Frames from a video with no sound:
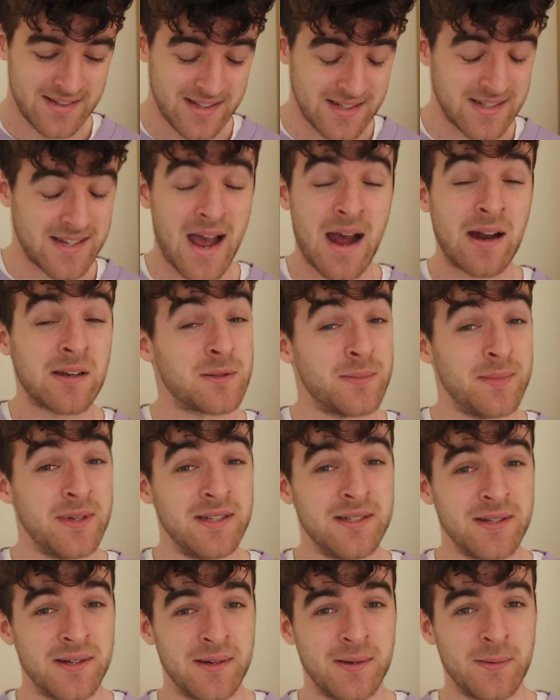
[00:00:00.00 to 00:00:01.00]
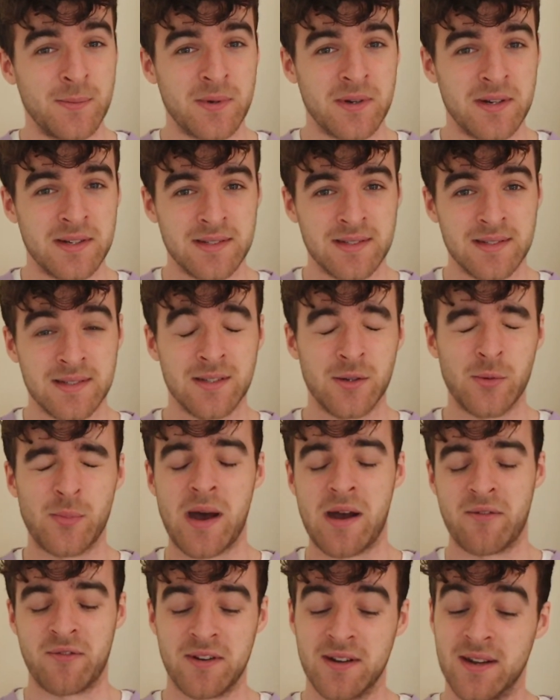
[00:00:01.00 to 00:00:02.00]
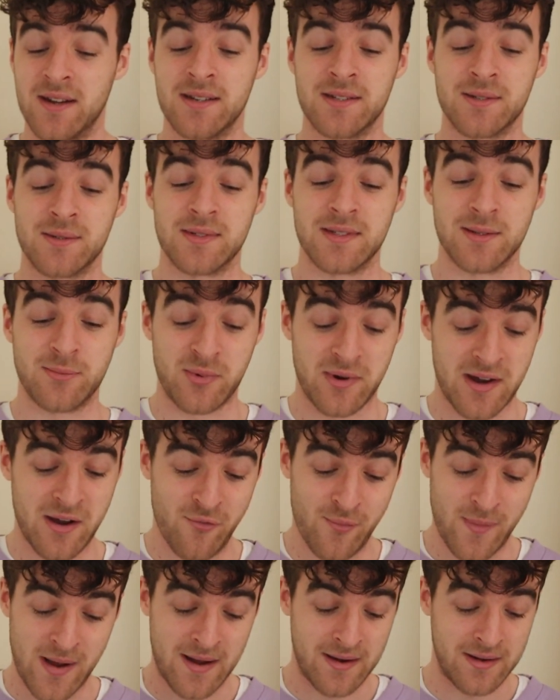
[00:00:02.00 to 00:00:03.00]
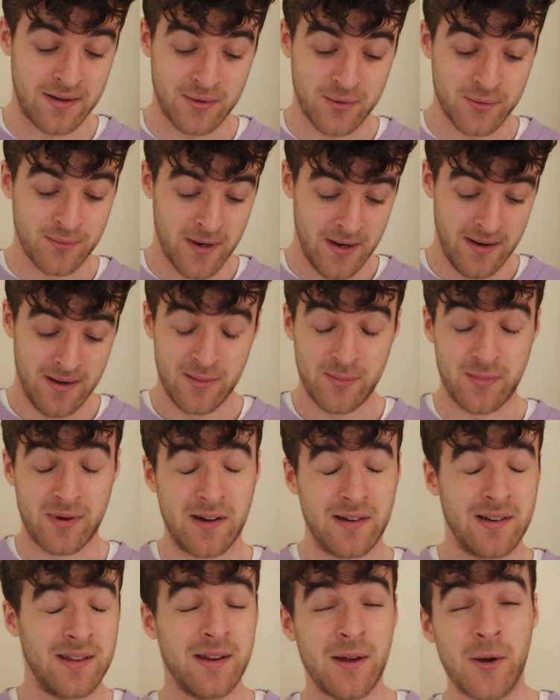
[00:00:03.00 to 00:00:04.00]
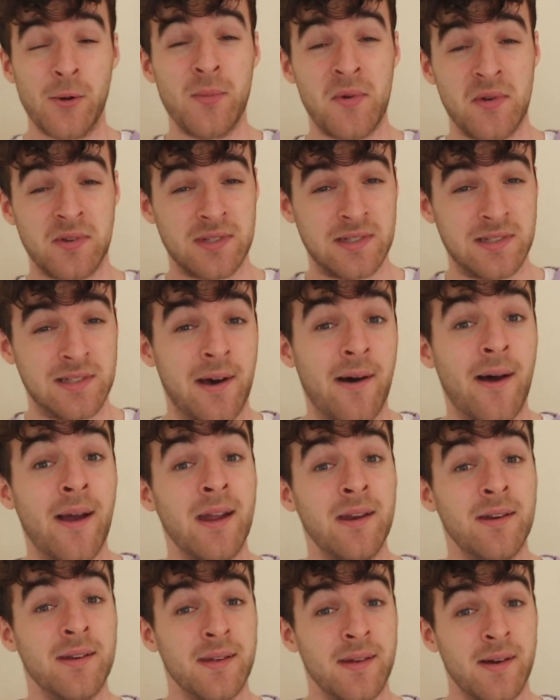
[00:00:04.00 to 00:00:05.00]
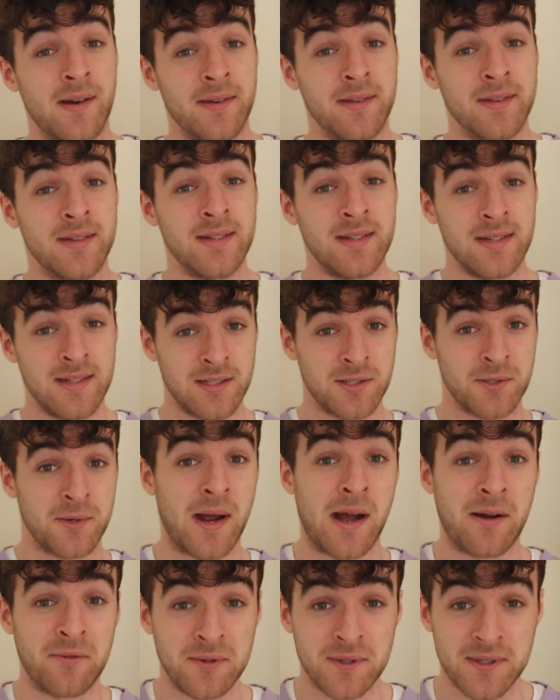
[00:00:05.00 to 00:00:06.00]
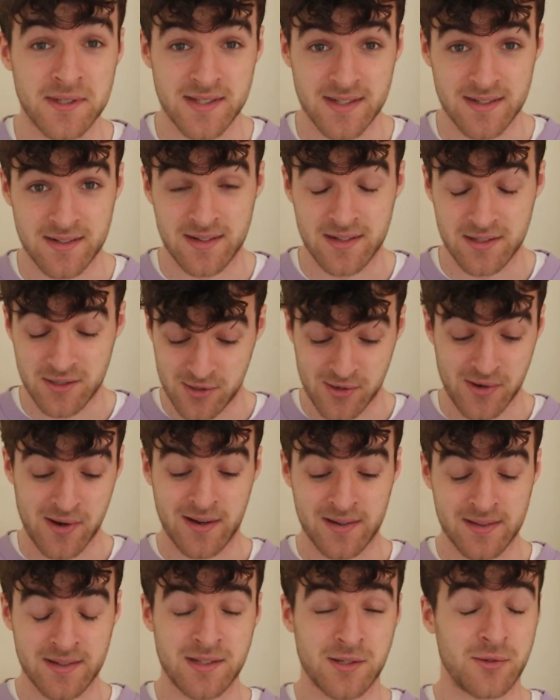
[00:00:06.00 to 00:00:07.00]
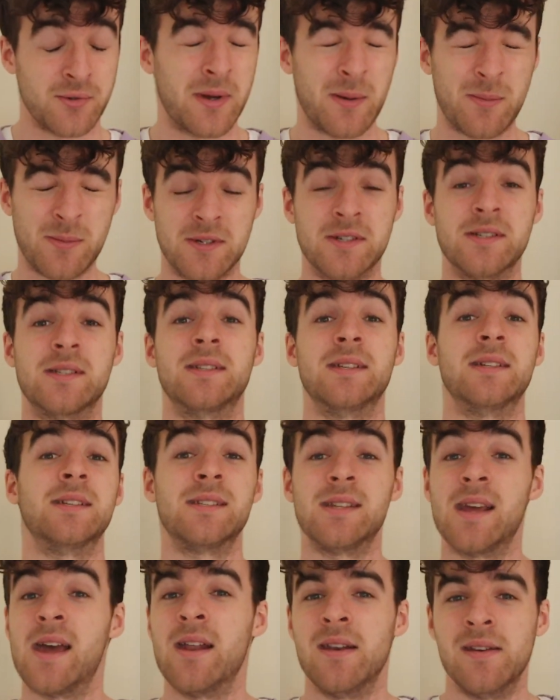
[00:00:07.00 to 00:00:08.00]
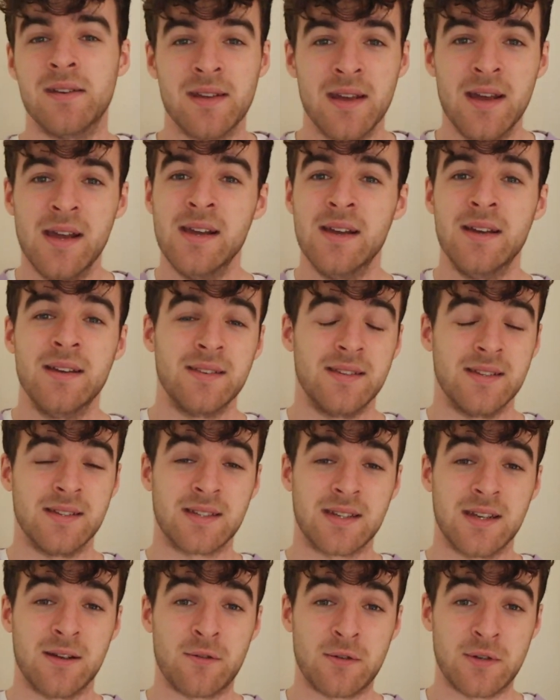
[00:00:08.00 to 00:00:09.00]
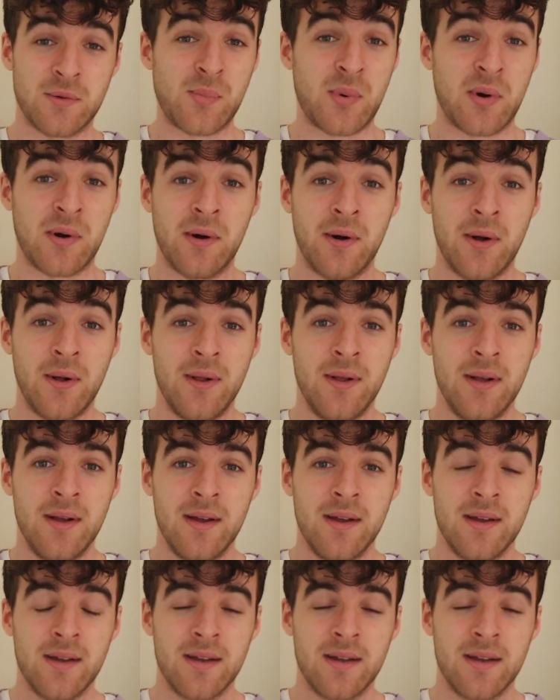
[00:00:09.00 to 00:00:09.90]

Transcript: This had to be done in person. So Epaphroditus was the brave man who apparently almost died on his travels and during this trip just to send this gift to Paul.